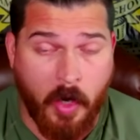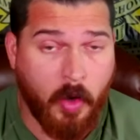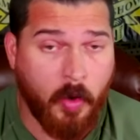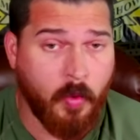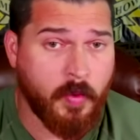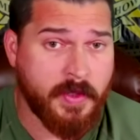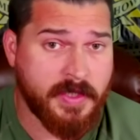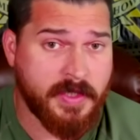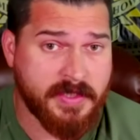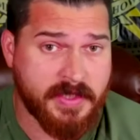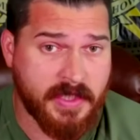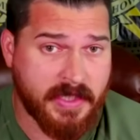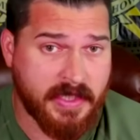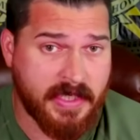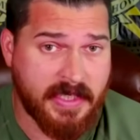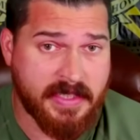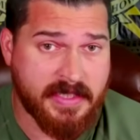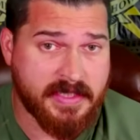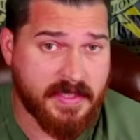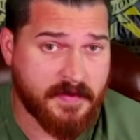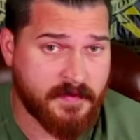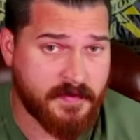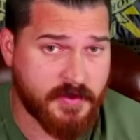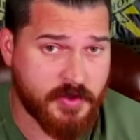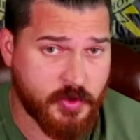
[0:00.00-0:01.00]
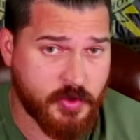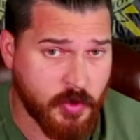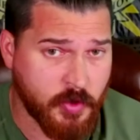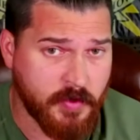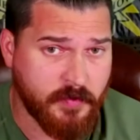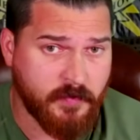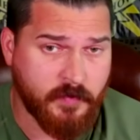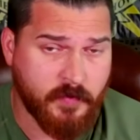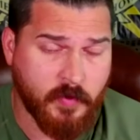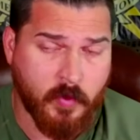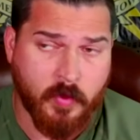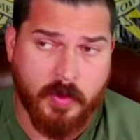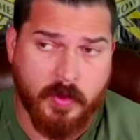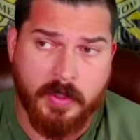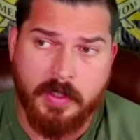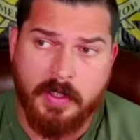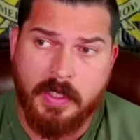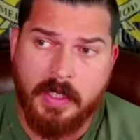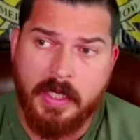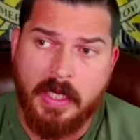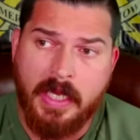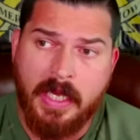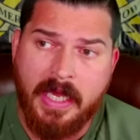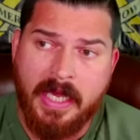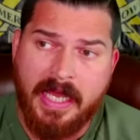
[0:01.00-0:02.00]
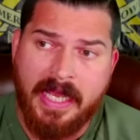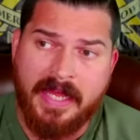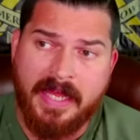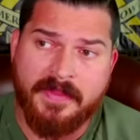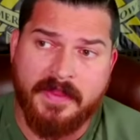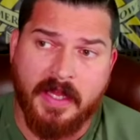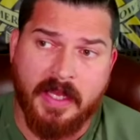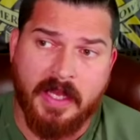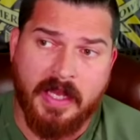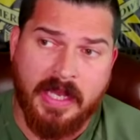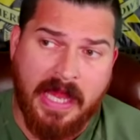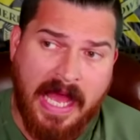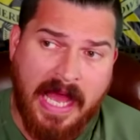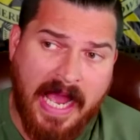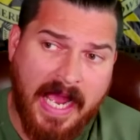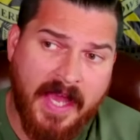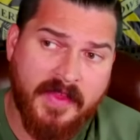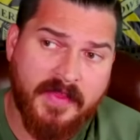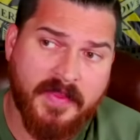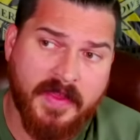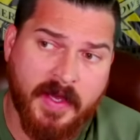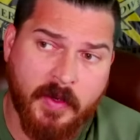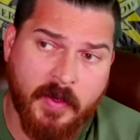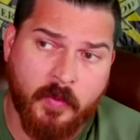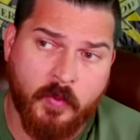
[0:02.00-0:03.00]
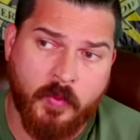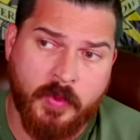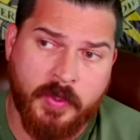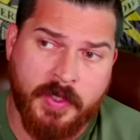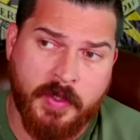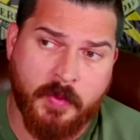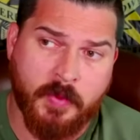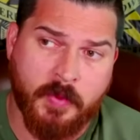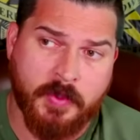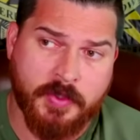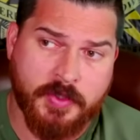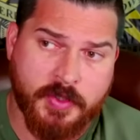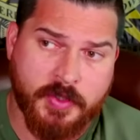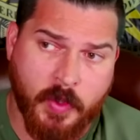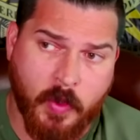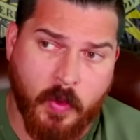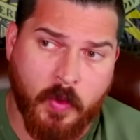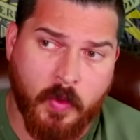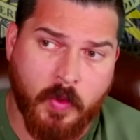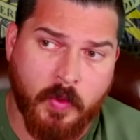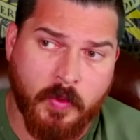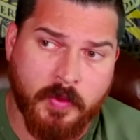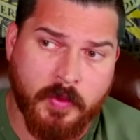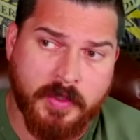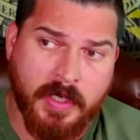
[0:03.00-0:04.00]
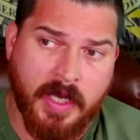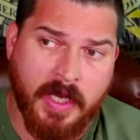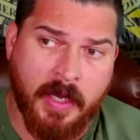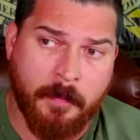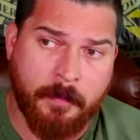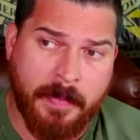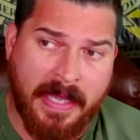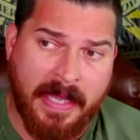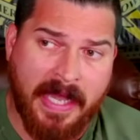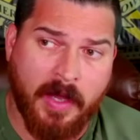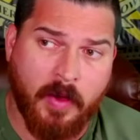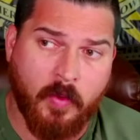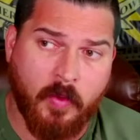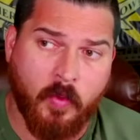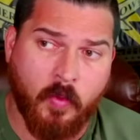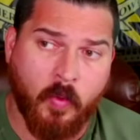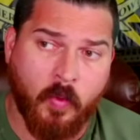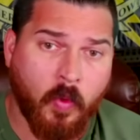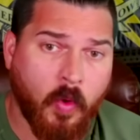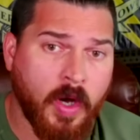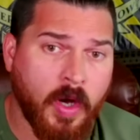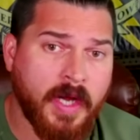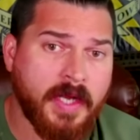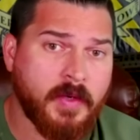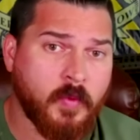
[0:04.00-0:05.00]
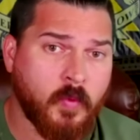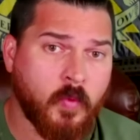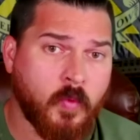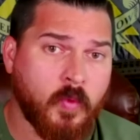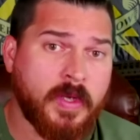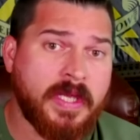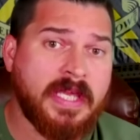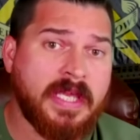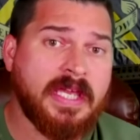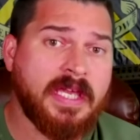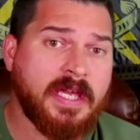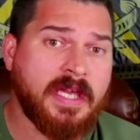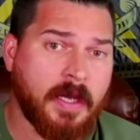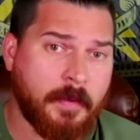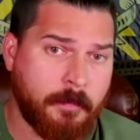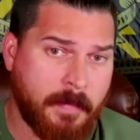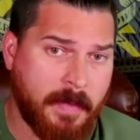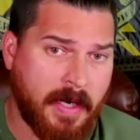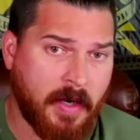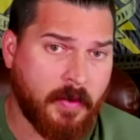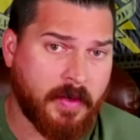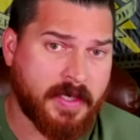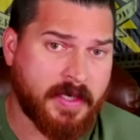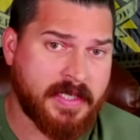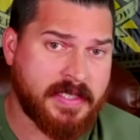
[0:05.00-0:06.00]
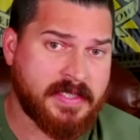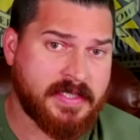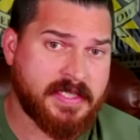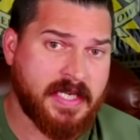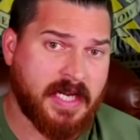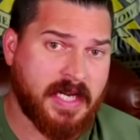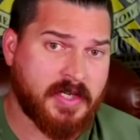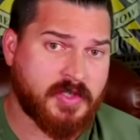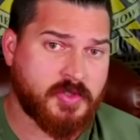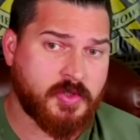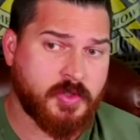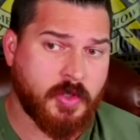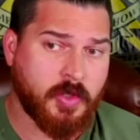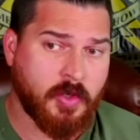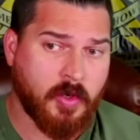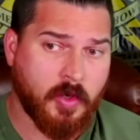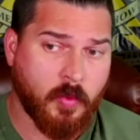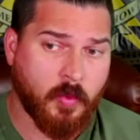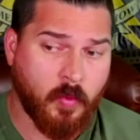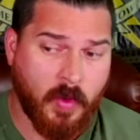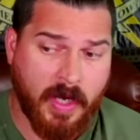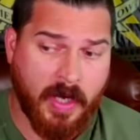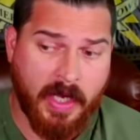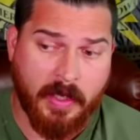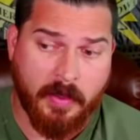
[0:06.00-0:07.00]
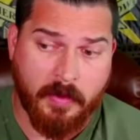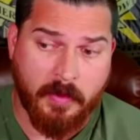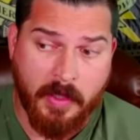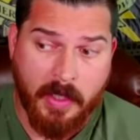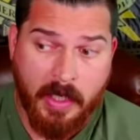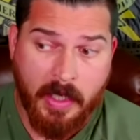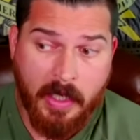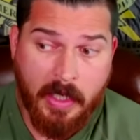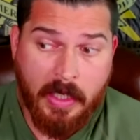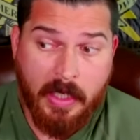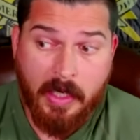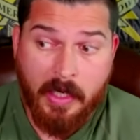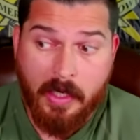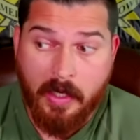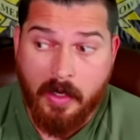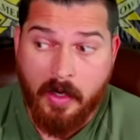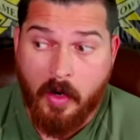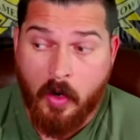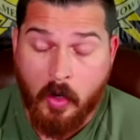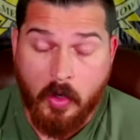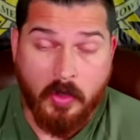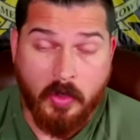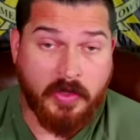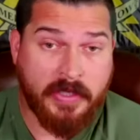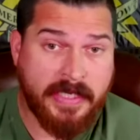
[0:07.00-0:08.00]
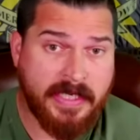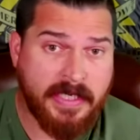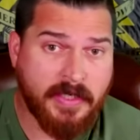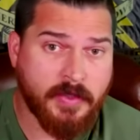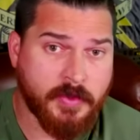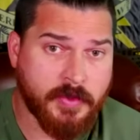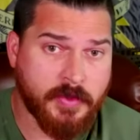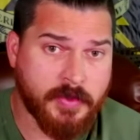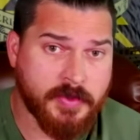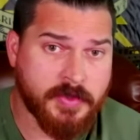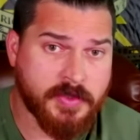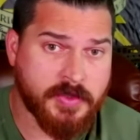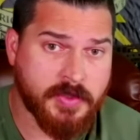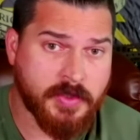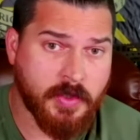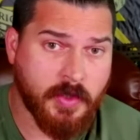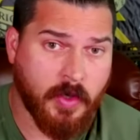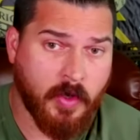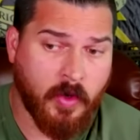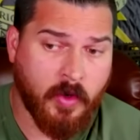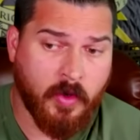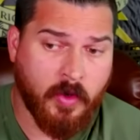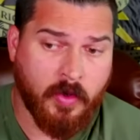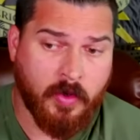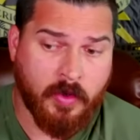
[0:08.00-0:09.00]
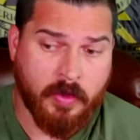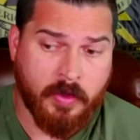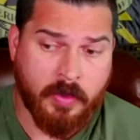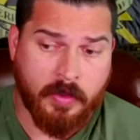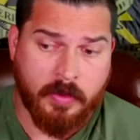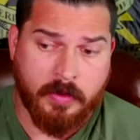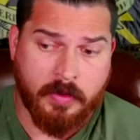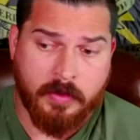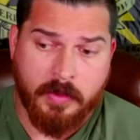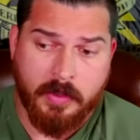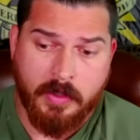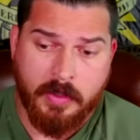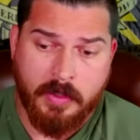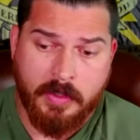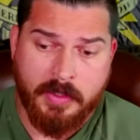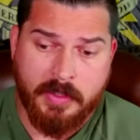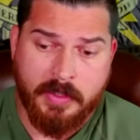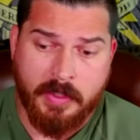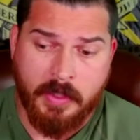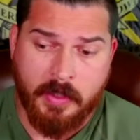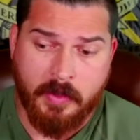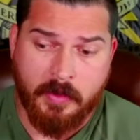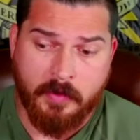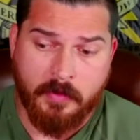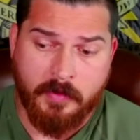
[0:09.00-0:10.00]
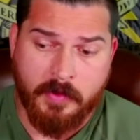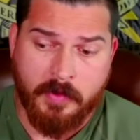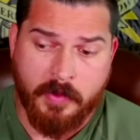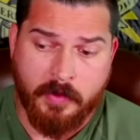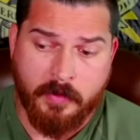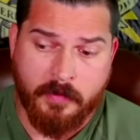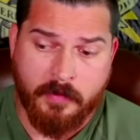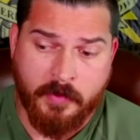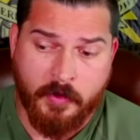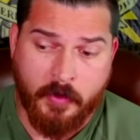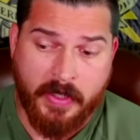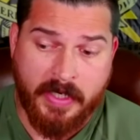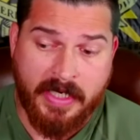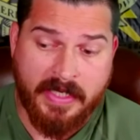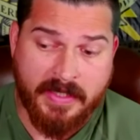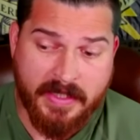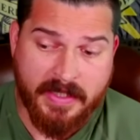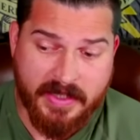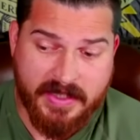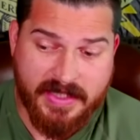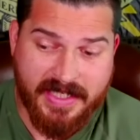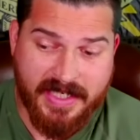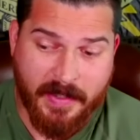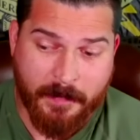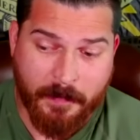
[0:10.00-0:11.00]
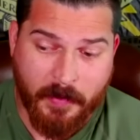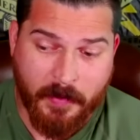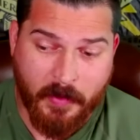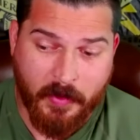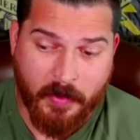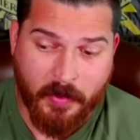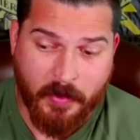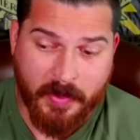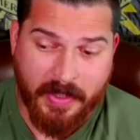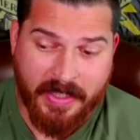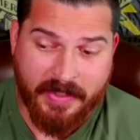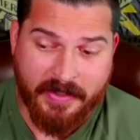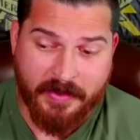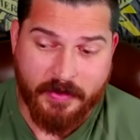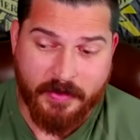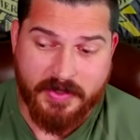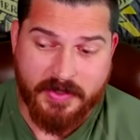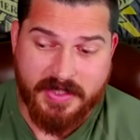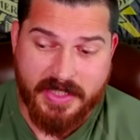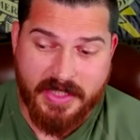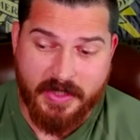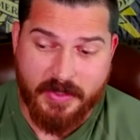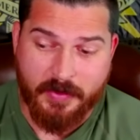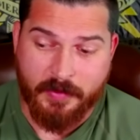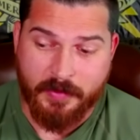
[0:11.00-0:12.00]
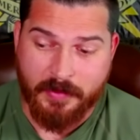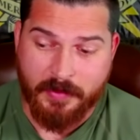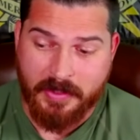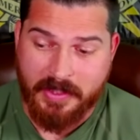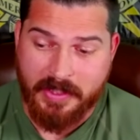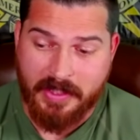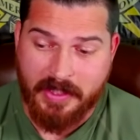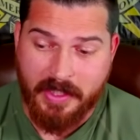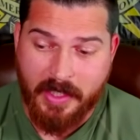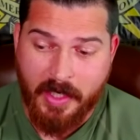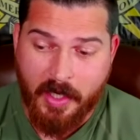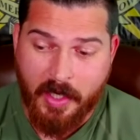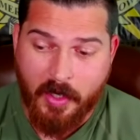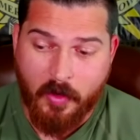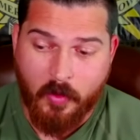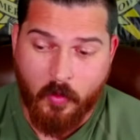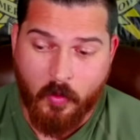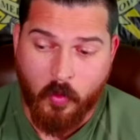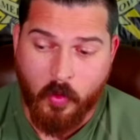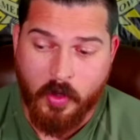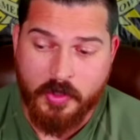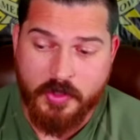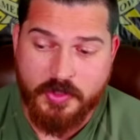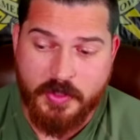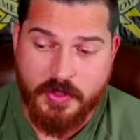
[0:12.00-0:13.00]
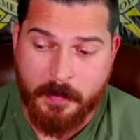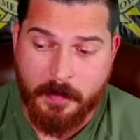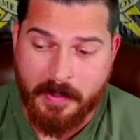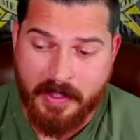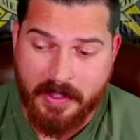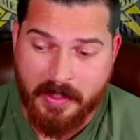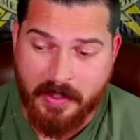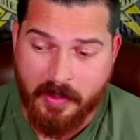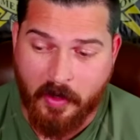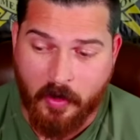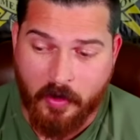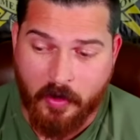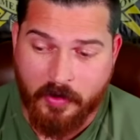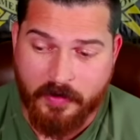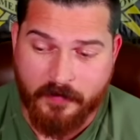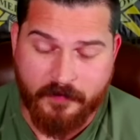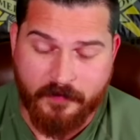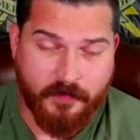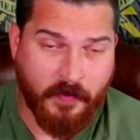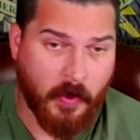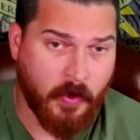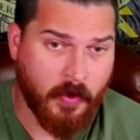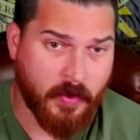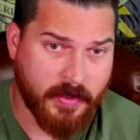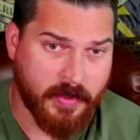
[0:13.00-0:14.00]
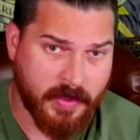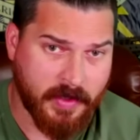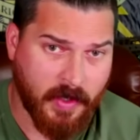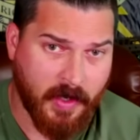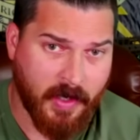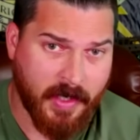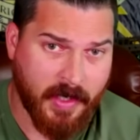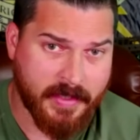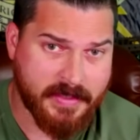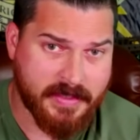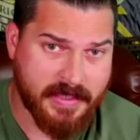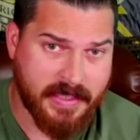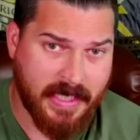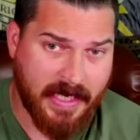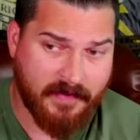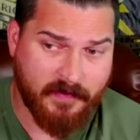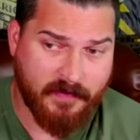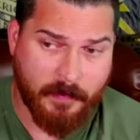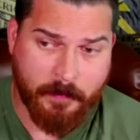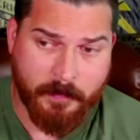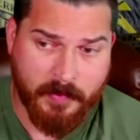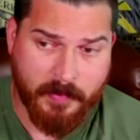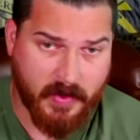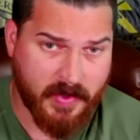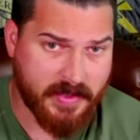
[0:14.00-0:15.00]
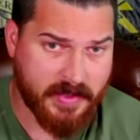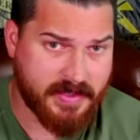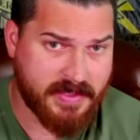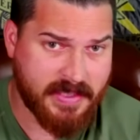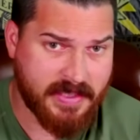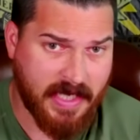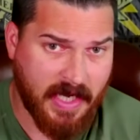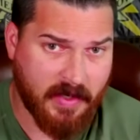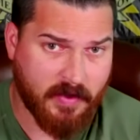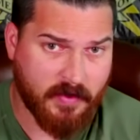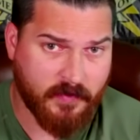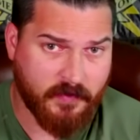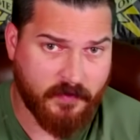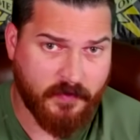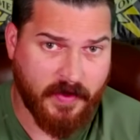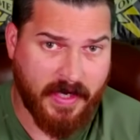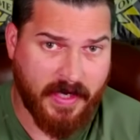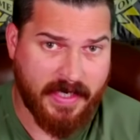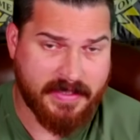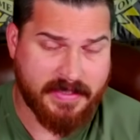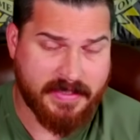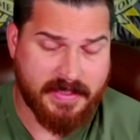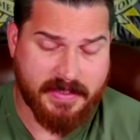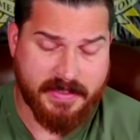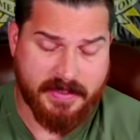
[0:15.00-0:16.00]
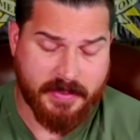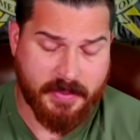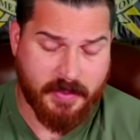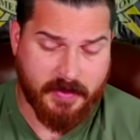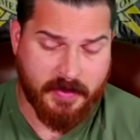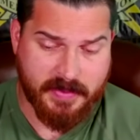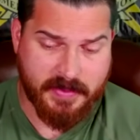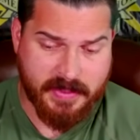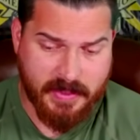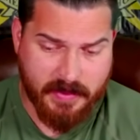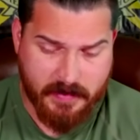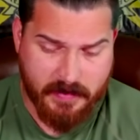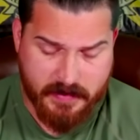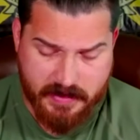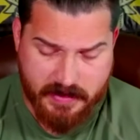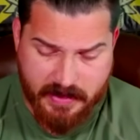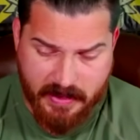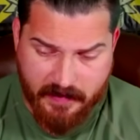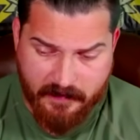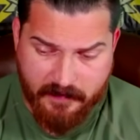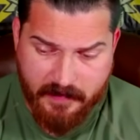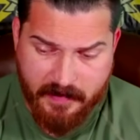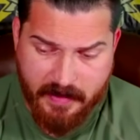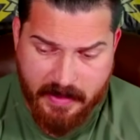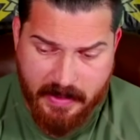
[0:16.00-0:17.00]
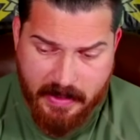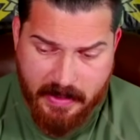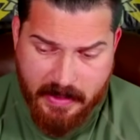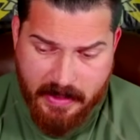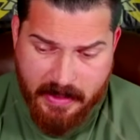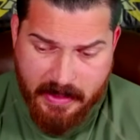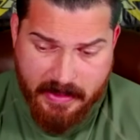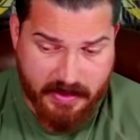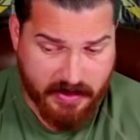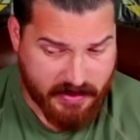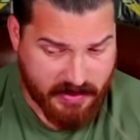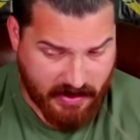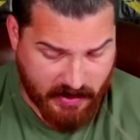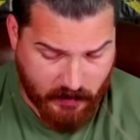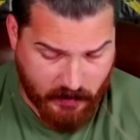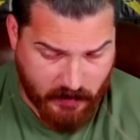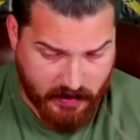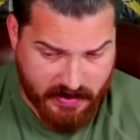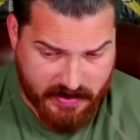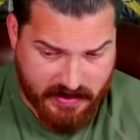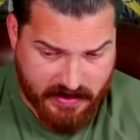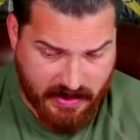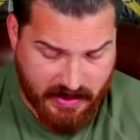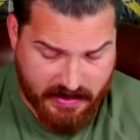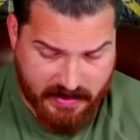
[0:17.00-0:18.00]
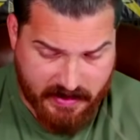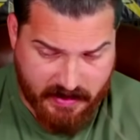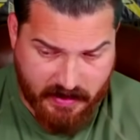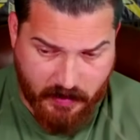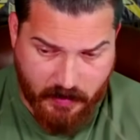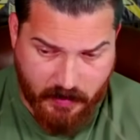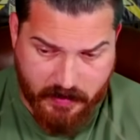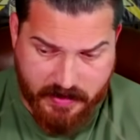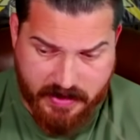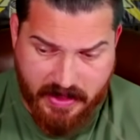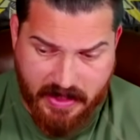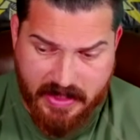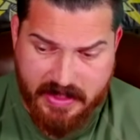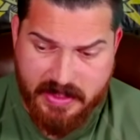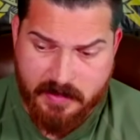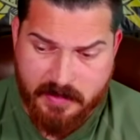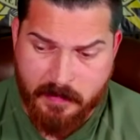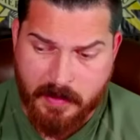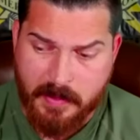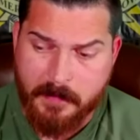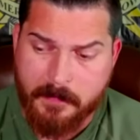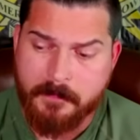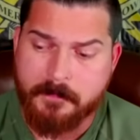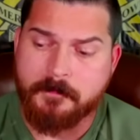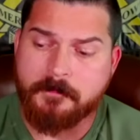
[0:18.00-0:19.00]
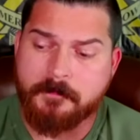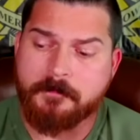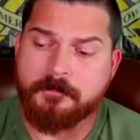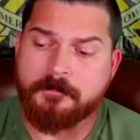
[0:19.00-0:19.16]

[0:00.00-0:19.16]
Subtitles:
always, I guess, have stood for, and the lie that we were told about what we Americans actually are, while our leaders are, you know, they're in the temple and they're secretly worshiping all the fallen gods and having blood sacrifices and all this other stuff, just like what it says in the Old Testament.